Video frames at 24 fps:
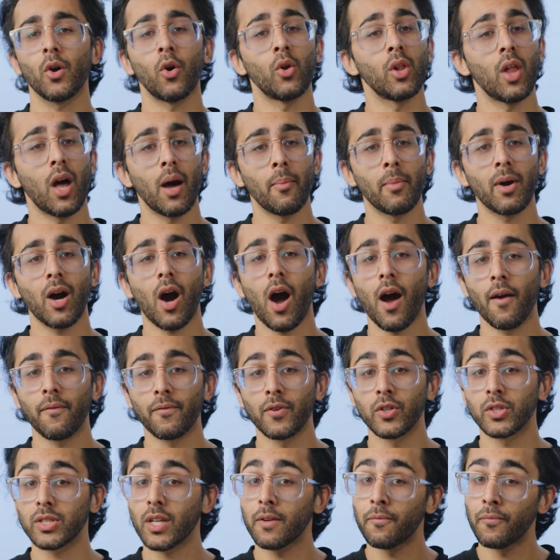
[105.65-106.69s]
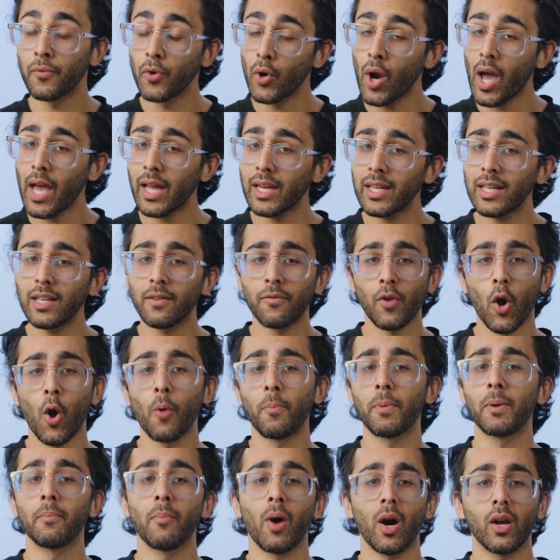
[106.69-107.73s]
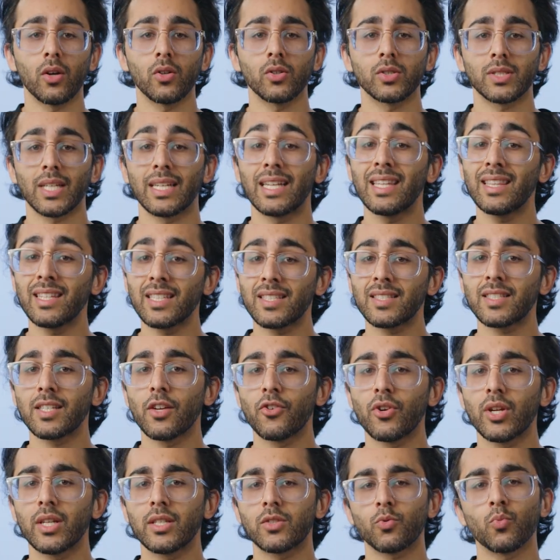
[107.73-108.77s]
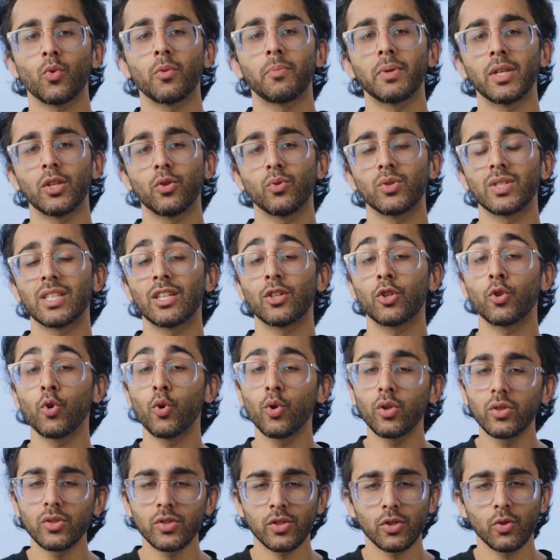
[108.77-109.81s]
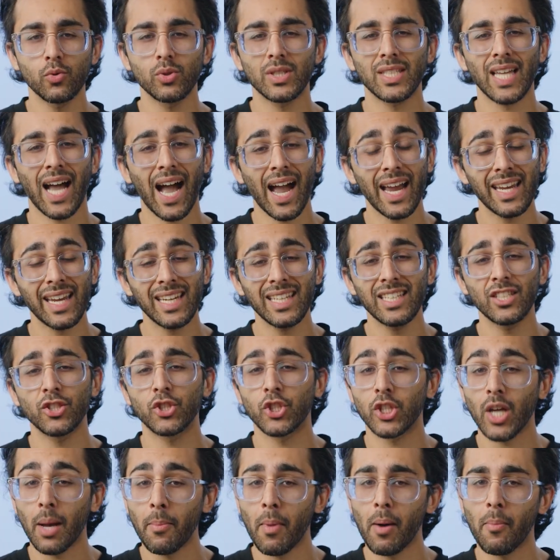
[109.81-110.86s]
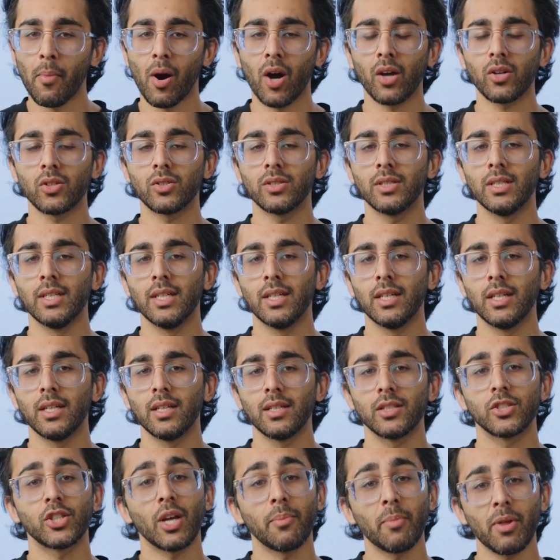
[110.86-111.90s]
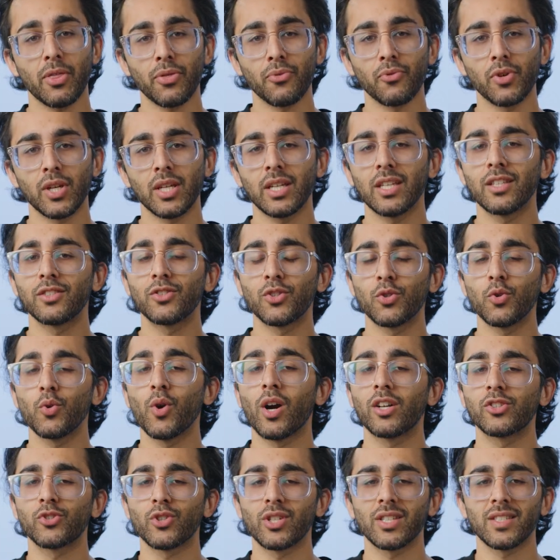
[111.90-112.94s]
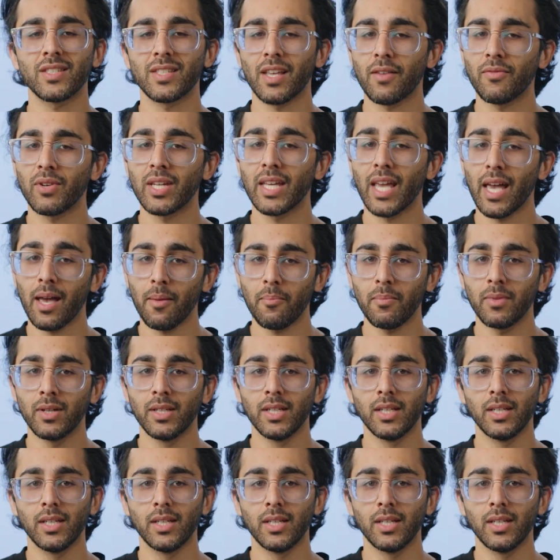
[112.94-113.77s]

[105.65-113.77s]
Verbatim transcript: Ollama offers a variety of open models, and in this series, we'll be using Google's new tiny Gemma model, Gemma 3 270M.